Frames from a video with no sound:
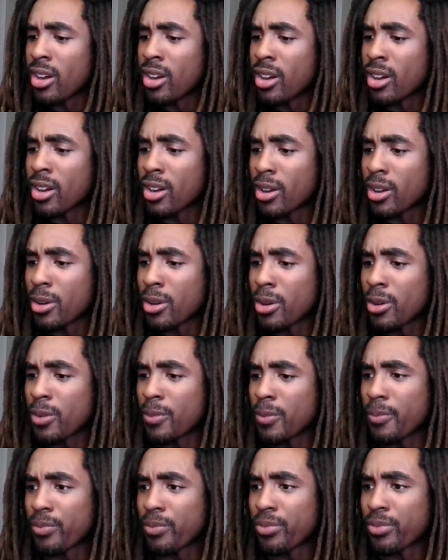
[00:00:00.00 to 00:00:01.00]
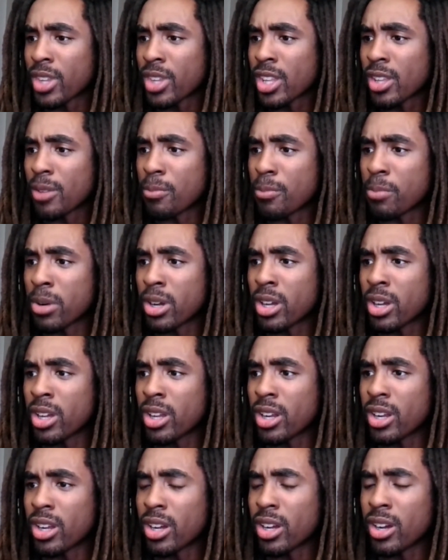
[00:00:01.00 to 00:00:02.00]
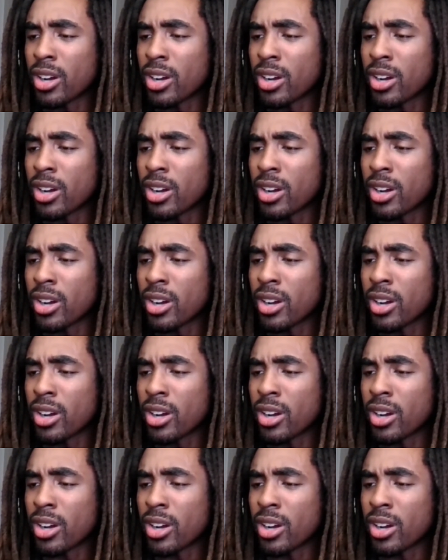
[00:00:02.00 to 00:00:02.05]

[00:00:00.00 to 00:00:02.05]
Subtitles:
Uh, but